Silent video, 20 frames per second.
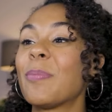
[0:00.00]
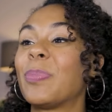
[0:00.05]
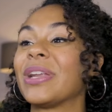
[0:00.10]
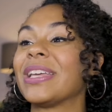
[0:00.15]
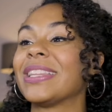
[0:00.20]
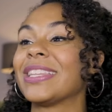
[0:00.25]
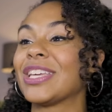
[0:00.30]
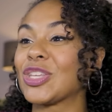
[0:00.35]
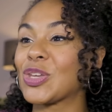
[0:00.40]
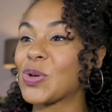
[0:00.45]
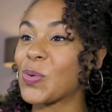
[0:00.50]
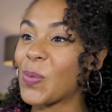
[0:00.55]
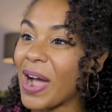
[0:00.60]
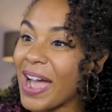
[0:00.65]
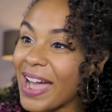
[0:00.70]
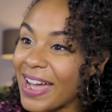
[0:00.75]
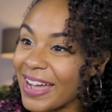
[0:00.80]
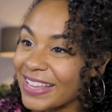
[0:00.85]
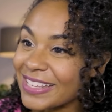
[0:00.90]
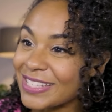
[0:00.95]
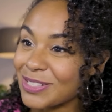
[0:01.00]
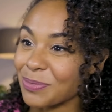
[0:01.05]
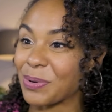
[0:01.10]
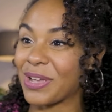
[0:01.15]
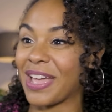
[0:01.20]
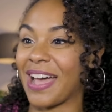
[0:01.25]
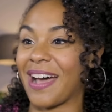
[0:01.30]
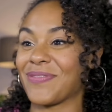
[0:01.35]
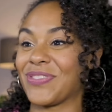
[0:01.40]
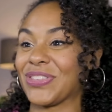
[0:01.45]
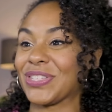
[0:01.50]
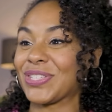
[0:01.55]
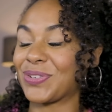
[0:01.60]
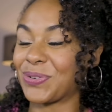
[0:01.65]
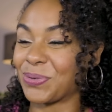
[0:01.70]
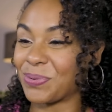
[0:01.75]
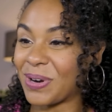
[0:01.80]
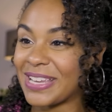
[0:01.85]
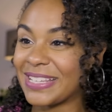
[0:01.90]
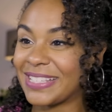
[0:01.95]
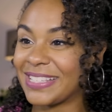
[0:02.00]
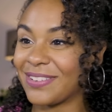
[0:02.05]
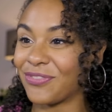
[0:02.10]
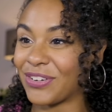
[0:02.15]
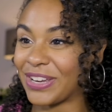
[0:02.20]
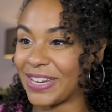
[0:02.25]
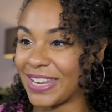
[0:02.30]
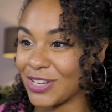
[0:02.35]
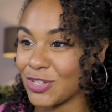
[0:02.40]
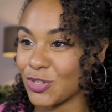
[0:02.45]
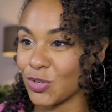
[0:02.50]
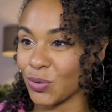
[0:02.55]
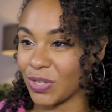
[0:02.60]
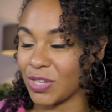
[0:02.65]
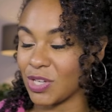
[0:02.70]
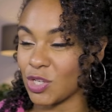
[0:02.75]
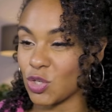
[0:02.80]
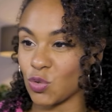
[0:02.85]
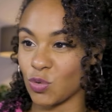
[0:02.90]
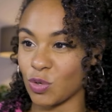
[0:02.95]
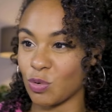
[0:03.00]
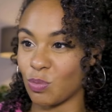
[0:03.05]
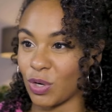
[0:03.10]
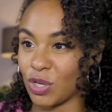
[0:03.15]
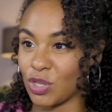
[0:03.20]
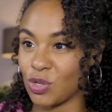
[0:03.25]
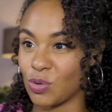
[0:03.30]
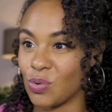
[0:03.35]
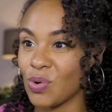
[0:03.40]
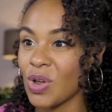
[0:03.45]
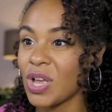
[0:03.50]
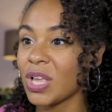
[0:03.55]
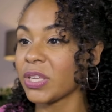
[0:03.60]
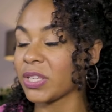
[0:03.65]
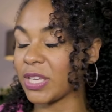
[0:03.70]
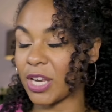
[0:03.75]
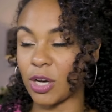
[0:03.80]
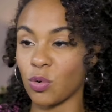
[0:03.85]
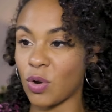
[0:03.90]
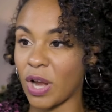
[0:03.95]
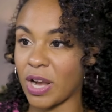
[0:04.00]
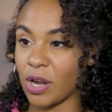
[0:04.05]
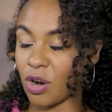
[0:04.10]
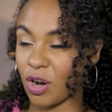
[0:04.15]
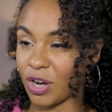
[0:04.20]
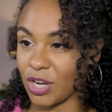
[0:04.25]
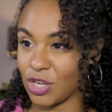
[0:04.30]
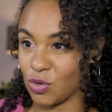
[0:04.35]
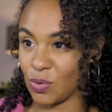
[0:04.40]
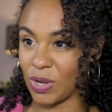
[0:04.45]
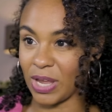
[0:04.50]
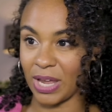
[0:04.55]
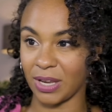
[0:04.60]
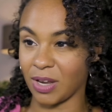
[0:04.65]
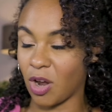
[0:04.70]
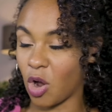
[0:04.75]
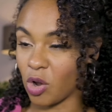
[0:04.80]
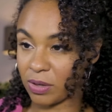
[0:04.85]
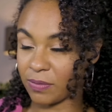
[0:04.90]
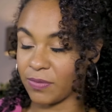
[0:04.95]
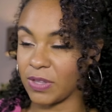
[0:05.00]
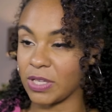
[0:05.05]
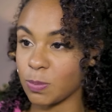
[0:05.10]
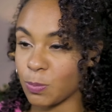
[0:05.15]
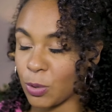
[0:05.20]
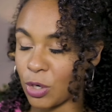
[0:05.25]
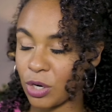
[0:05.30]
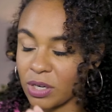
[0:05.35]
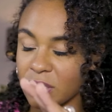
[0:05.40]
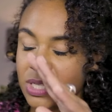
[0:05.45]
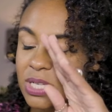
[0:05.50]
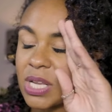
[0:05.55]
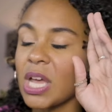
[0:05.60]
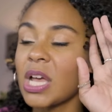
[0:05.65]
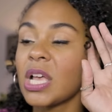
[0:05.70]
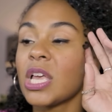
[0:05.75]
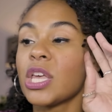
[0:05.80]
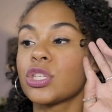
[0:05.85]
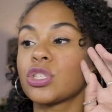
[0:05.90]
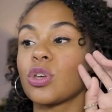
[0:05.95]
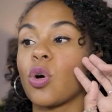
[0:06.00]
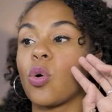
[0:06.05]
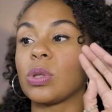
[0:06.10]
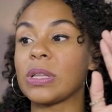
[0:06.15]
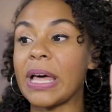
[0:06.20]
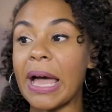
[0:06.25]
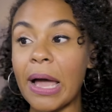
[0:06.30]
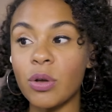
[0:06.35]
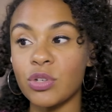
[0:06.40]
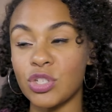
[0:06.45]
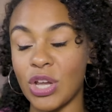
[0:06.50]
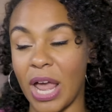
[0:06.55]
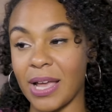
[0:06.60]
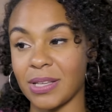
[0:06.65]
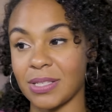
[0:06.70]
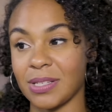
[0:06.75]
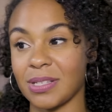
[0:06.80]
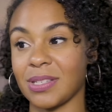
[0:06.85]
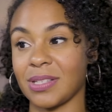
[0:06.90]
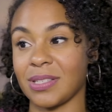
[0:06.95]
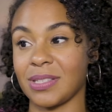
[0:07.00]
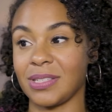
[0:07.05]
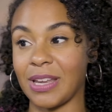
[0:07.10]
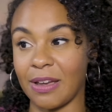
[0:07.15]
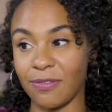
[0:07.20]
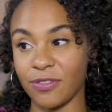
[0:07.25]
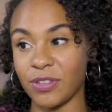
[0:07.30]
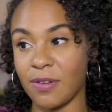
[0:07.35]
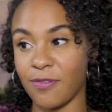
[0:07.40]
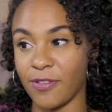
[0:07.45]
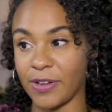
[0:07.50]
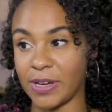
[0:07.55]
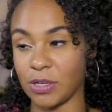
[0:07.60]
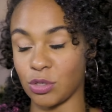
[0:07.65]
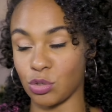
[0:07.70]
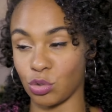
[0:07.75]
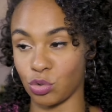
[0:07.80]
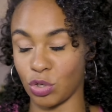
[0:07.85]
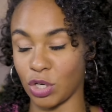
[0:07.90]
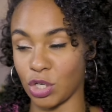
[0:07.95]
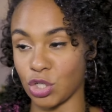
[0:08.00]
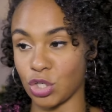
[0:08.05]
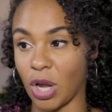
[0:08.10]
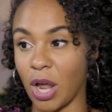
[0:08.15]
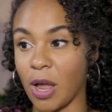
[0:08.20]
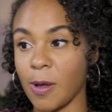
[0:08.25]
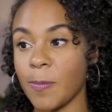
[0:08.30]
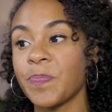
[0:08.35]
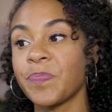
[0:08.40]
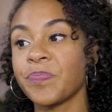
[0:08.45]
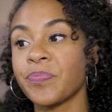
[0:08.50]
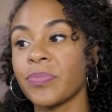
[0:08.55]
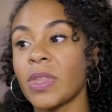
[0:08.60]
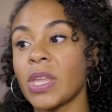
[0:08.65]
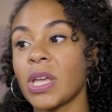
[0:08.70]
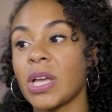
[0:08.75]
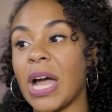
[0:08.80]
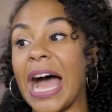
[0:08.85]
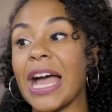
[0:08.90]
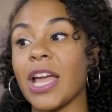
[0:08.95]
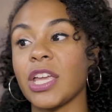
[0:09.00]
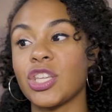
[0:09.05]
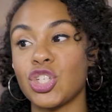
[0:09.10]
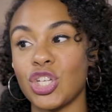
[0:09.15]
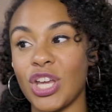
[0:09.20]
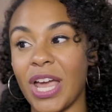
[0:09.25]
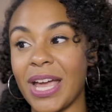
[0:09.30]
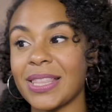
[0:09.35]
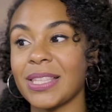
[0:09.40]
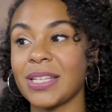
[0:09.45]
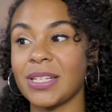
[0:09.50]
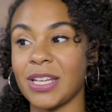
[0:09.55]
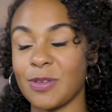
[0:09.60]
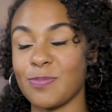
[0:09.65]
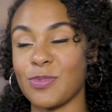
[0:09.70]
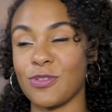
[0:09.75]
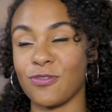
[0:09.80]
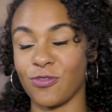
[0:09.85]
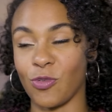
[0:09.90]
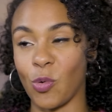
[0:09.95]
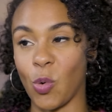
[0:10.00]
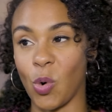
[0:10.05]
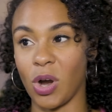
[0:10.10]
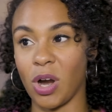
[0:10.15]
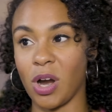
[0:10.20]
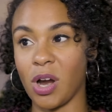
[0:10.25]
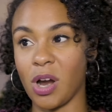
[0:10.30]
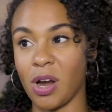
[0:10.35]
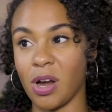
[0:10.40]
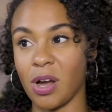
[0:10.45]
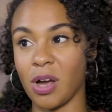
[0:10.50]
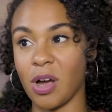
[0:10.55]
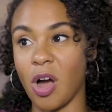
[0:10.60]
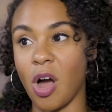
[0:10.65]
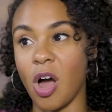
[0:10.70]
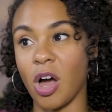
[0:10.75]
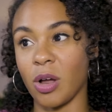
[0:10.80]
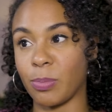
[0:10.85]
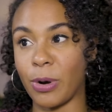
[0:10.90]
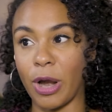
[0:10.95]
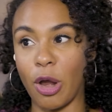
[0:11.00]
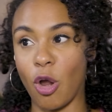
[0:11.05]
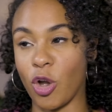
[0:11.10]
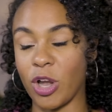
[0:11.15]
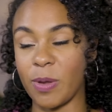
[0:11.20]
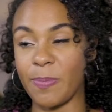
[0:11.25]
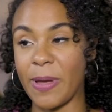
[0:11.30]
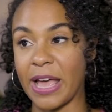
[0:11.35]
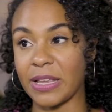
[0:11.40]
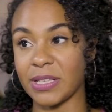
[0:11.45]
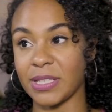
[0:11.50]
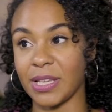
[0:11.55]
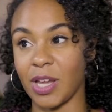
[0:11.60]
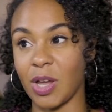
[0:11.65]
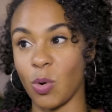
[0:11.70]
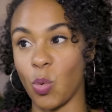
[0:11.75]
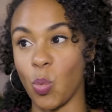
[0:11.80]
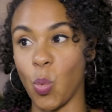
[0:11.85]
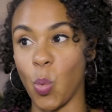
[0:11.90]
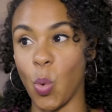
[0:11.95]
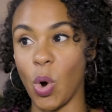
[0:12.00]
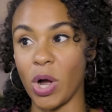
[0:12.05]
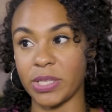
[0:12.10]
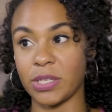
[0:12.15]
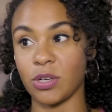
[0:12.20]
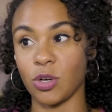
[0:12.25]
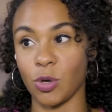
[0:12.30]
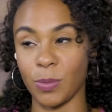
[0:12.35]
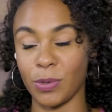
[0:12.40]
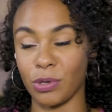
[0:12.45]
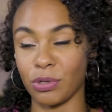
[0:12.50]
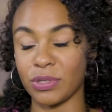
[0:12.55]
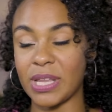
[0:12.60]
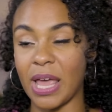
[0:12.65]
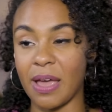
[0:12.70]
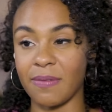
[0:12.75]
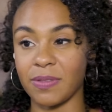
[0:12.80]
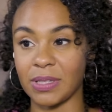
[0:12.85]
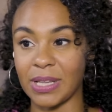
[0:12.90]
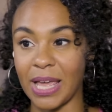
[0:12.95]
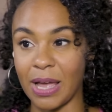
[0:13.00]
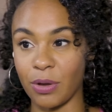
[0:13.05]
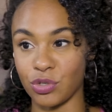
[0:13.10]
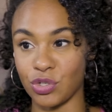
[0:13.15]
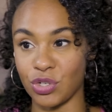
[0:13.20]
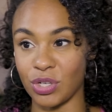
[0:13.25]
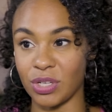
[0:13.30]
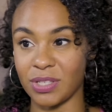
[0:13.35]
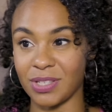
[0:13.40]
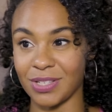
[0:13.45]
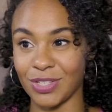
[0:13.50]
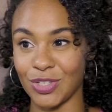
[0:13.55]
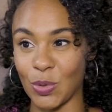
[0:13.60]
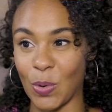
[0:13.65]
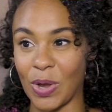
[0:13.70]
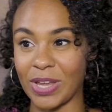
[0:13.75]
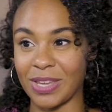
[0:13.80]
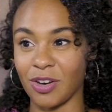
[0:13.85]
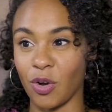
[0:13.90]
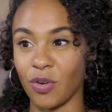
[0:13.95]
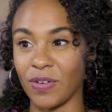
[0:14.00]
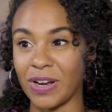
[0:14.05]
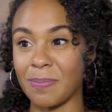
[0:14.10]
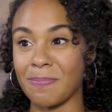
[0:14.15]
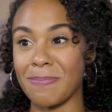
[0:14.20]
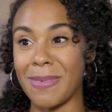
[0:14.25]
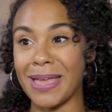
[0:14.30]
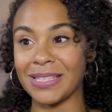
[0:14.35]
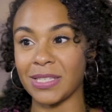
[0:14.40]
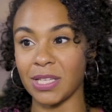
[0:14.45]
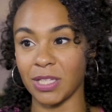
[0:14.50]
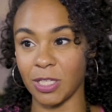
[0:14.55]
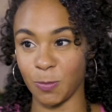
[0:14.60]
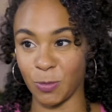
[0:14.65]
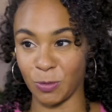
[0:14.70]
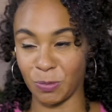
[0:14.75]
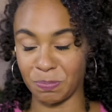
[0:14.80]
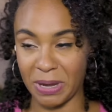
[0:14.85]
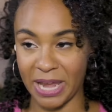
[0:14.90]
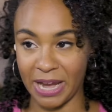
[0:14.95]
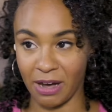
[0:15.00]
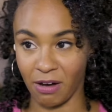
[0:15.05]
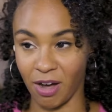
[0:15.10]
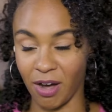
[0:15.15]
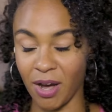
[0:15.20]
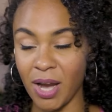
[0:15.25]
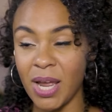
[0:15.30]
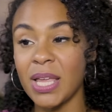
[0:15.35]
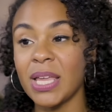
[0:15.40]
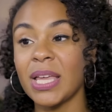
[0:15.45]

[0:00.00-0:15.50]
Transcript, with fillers: but in the US, we have this crazy financial industry where you get a credit card and you get all of these perks. So Lounge Access is definitely a financial trick shop. I check the night before on Priority Pass, like what terminals have lounges. And so I can already mentally prepare.